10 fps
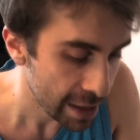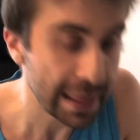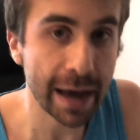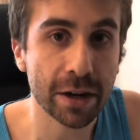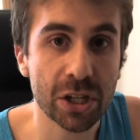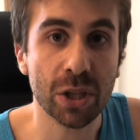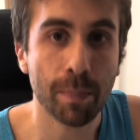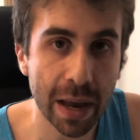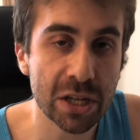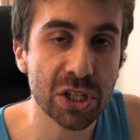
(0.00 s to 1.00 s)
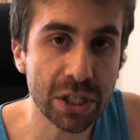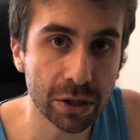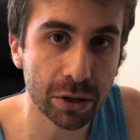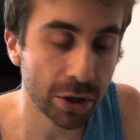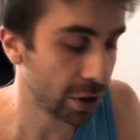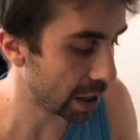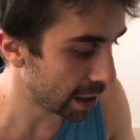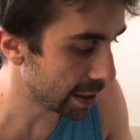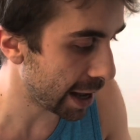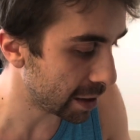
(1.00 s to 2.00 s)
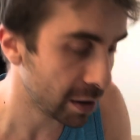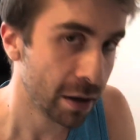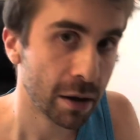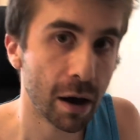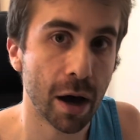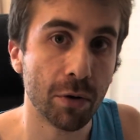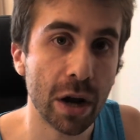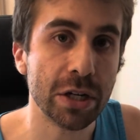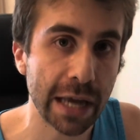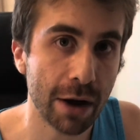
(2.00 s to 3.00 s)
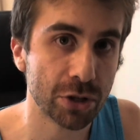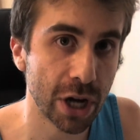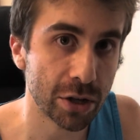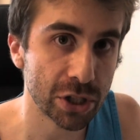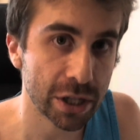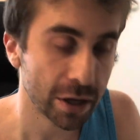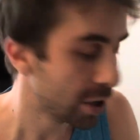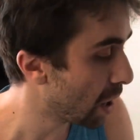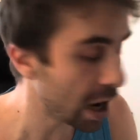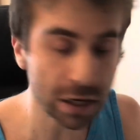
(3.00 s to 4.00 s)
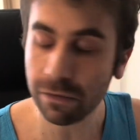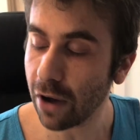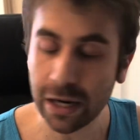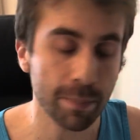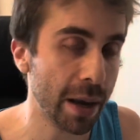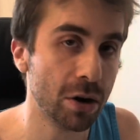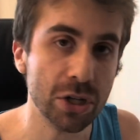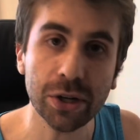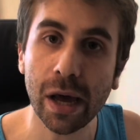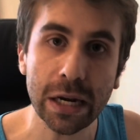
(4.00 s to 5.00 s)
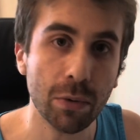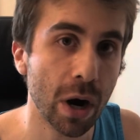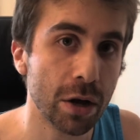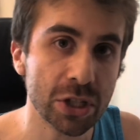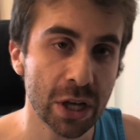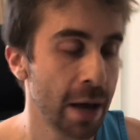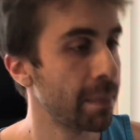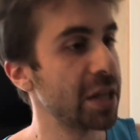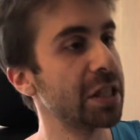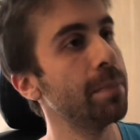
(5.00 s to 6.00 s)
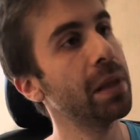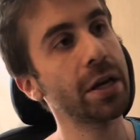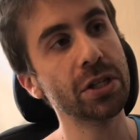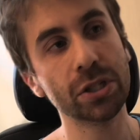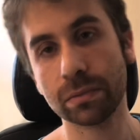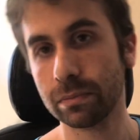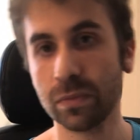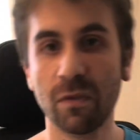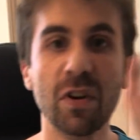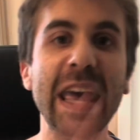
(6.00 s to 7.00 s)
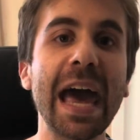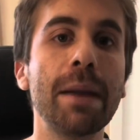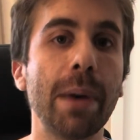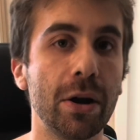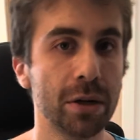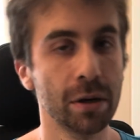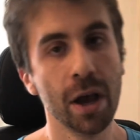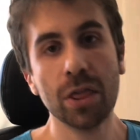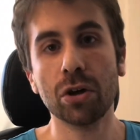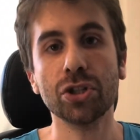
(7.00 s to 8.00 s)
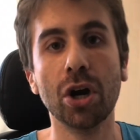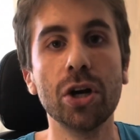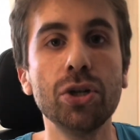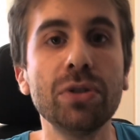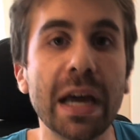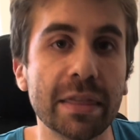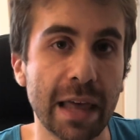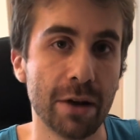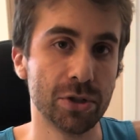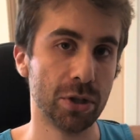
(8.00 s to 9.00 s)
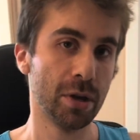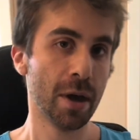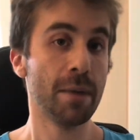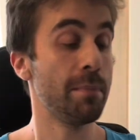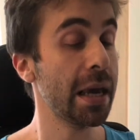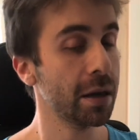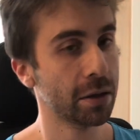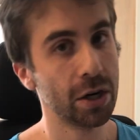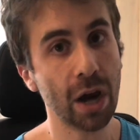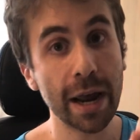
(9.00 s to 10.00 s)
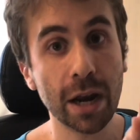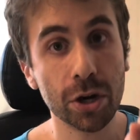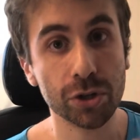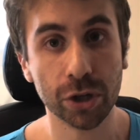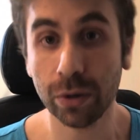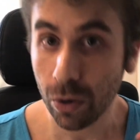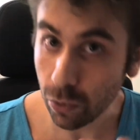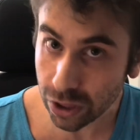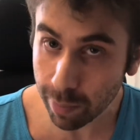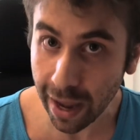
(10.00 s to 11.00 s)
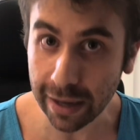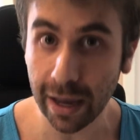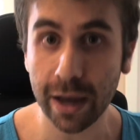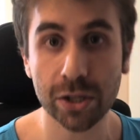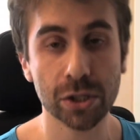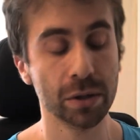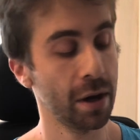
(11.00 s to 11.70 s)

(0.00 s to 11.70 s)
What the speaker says: That is the best deal you're gonna get on renting out Chelsea. You're not gonna find a better deal anywhere else. My siblings, forget about it. They'll charge you $10,000. Me, $900 with the pancakes.